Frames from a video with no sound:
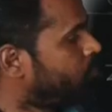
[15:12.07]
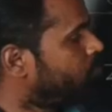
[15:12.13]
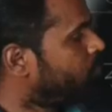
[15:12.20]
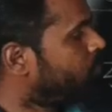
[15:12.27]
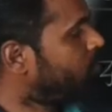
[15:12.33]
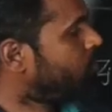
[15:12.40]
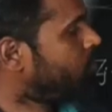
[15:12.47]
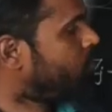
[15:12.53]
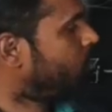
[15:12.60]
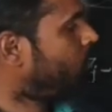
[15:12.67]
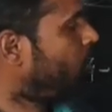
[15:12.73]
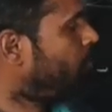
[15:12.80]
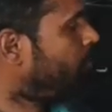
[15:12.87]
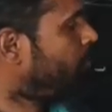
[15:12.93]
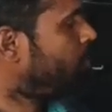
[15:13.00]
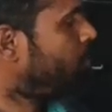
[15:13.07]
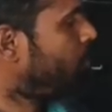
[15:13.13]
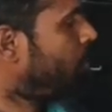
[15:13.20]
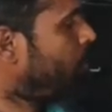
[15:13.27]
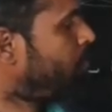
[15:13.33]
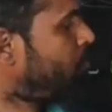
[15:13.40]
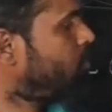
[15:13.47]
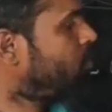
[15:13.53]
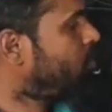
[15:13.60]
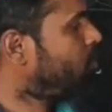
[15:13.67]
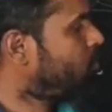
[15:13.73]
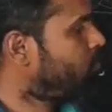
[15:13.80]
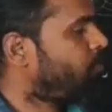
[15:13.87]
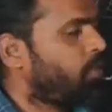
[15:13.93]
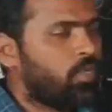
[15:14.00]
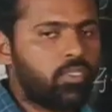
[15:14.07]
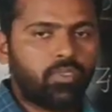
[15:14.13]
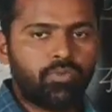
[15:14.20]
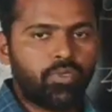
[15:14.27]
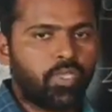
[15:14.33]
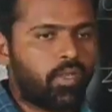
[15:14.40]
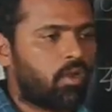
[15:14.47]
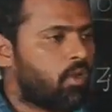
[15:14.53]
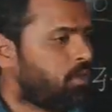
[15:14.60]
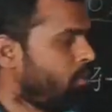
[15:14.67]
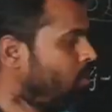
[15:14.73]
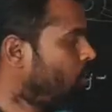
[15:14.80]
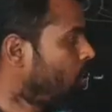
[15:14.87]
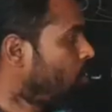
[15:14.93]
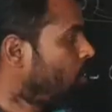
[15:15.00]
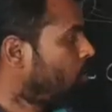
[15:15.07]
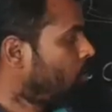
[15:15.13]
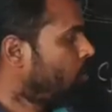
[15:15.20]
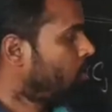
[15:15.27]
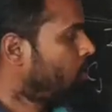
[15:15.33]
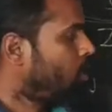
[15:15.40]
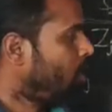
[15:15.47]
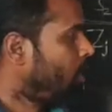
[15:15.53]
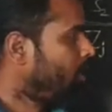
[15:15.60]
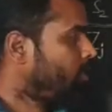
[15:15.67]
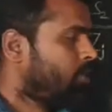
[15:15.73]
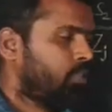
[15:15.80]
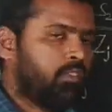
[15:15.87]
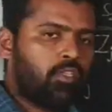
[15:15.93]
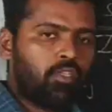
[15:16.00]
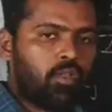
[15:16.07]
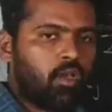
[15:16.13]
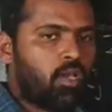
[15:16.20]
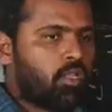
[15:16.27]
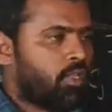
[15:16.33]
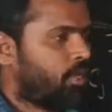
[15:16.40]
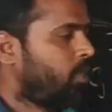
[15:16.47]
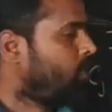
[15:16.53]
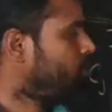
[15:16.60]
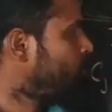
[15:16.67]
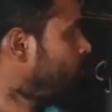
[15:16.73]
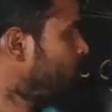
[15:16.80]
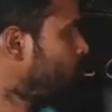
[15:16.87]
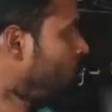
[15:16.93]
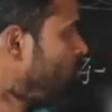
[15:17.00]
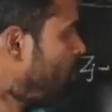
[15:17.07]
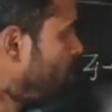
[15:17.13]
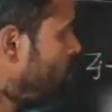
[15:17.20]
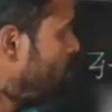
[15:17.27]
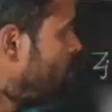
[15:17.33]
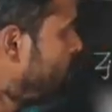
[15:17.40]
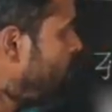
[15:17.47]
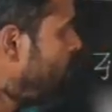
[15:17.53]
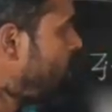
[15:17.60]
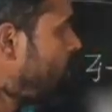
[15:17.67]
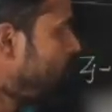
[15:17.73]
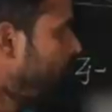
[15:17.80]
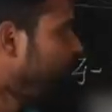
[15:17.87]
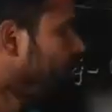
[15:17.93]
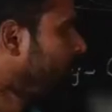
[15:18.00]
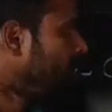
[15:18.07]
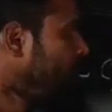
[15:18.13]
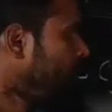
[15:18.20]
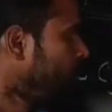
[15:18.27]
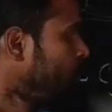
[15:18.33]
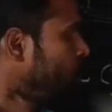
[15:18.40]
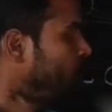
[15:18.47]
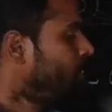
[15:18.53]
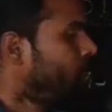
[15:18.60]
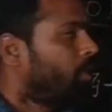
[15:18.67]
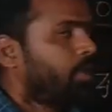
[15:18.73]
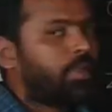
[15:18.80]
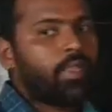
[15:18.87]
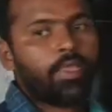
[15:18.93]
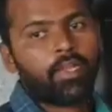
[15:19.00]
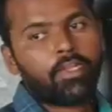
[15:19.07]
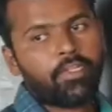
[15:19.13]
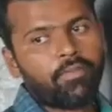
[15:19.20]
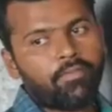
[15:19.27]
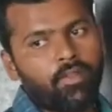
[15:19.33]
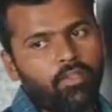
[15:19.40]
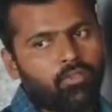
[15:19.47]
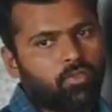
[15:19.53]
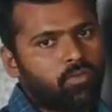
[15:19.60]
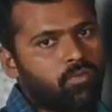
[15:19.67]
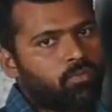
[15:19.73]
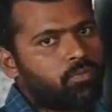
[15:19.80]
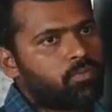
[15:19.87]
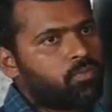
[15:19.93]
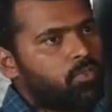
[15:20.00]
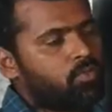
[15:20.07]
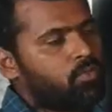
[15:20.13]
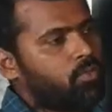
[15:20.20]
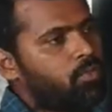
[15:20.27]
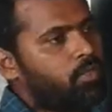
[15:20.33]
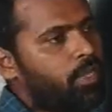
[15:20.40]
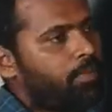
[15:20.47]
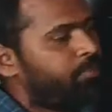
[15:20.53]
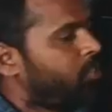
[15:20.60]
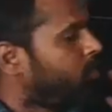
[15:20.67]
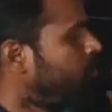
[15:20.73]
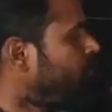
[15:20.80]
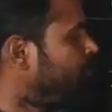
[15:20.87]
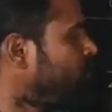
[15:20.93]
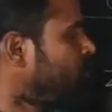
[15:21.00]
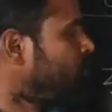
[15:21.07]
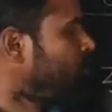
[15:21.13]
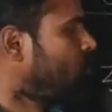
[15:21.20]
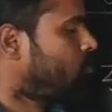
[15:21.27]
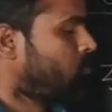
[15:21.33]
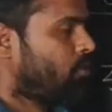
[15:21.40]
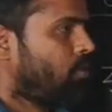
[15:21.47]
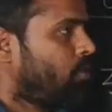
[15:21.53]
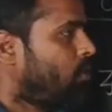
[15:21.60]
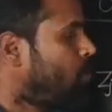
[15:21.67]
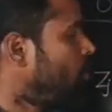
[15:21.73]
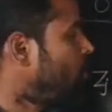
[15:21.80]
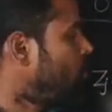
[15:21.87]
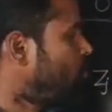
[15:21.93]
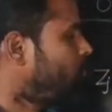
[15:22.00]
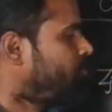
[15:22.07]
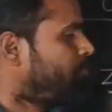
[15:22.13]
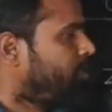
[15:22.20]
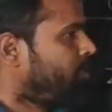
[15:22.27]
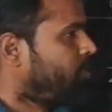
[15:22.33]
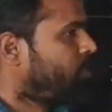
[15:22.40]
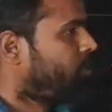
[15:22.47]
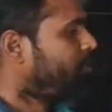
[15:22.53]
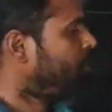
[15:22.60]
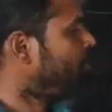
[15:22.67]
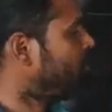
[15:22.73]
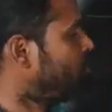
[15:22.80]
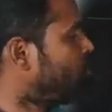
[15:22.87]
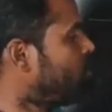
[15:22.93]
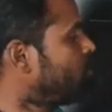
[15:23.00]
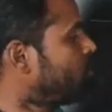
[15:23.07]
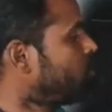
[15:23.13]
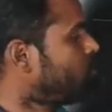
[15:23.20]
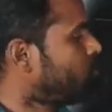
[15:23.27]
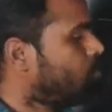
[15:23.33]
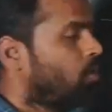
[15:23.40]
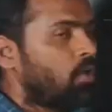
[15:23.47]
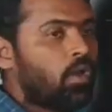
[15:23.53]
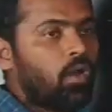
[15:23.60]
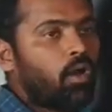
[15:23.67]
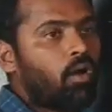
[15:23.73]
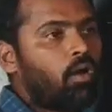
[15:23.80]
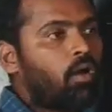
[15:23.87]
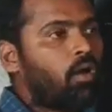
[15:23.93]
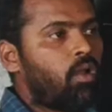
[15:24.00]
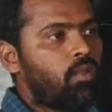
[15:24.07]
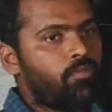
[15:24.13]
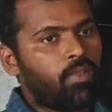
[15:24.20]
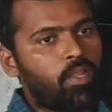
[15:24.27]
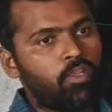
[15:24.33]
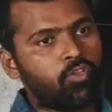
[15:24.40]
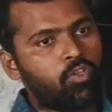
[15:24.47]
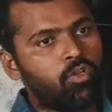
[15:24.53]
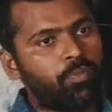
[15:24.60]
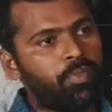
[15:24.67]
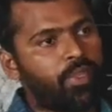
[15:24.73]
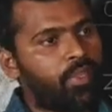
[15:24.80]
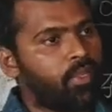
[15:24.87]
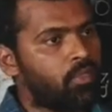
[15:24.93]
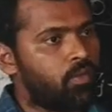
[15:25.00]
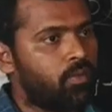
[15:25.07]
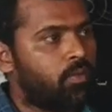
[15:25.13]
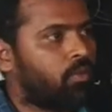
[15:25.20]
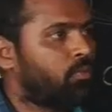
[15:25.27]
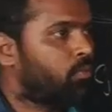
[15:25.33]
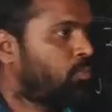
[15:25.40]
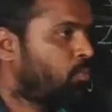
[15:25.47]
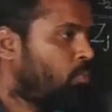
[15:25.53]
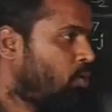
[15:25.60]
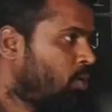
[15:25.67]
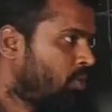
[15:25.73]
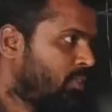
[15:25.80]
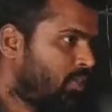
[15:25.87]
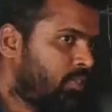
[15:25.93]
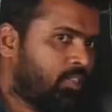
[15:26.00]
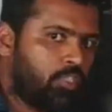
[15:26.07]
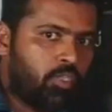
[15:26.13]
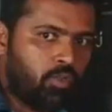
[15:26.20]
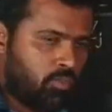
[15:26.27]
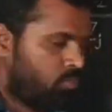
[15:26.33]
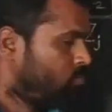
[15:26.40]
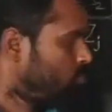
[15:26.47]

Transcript: This up to this values we got either 0 or greater than 0, but there we get negative values. So in the objective functions to find the optimal solutions, all values should be more than 0,